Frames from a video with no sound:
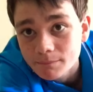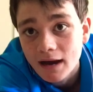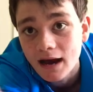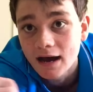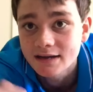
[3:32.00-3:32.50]

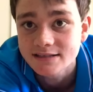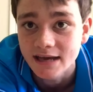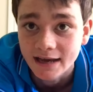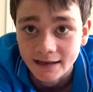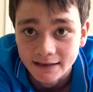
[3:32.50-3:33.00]
apart
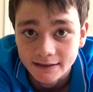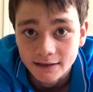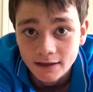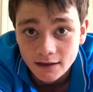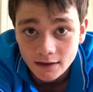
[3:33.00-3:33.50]

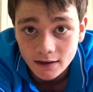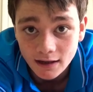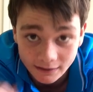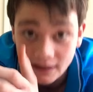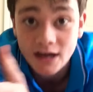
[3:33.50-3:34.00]
a
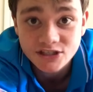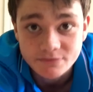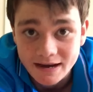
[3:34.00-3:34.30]
larger